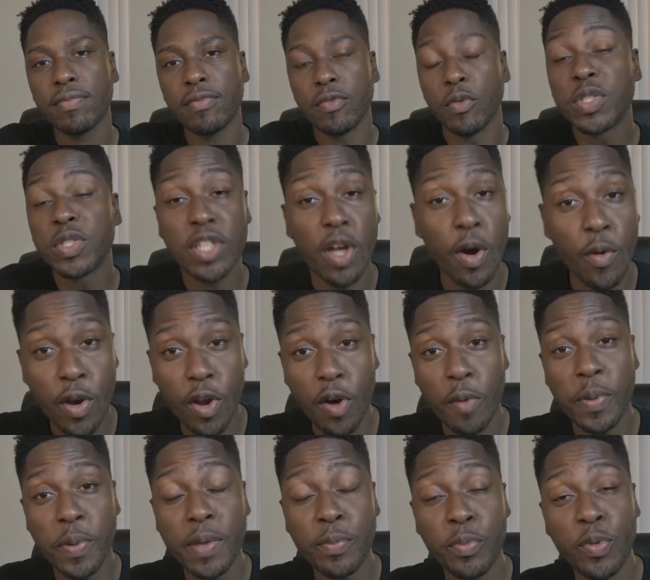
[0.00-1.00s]
What's going
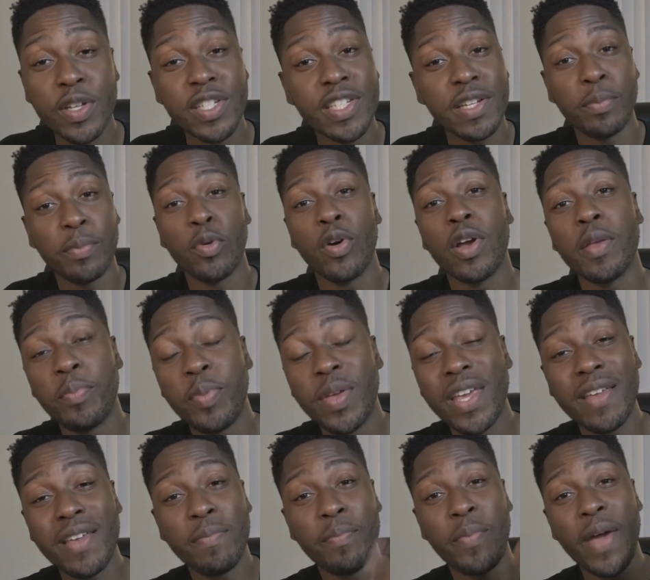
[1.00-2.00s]
on, people? It's your boy
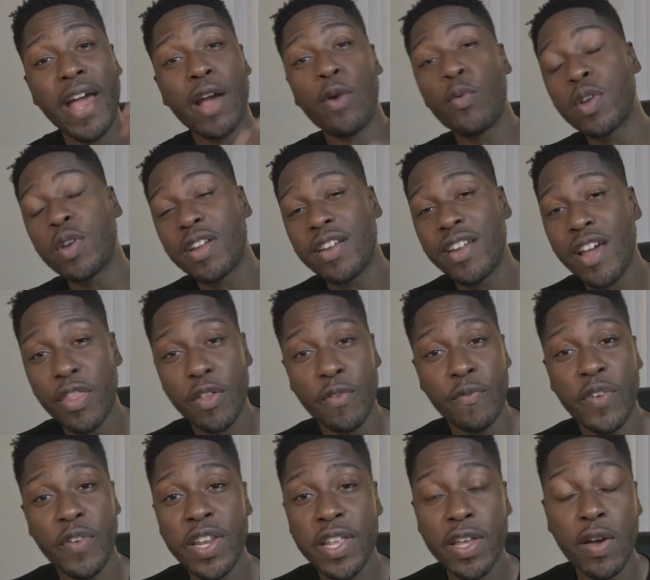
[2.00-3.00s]
Pete back with another
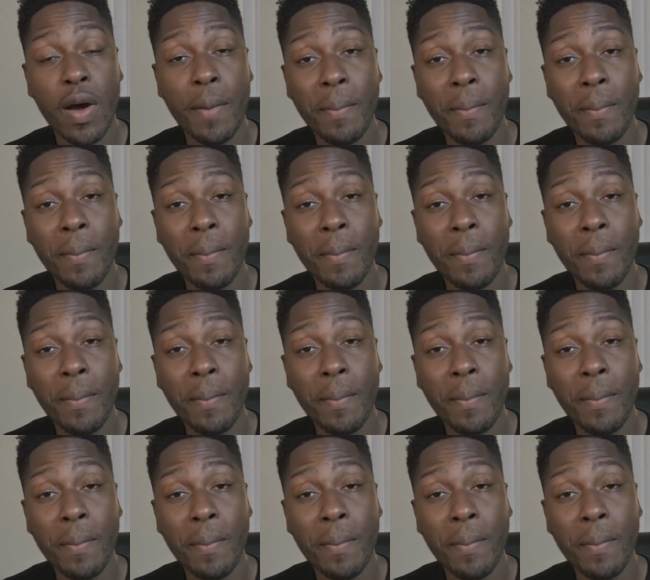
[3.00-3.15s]
video.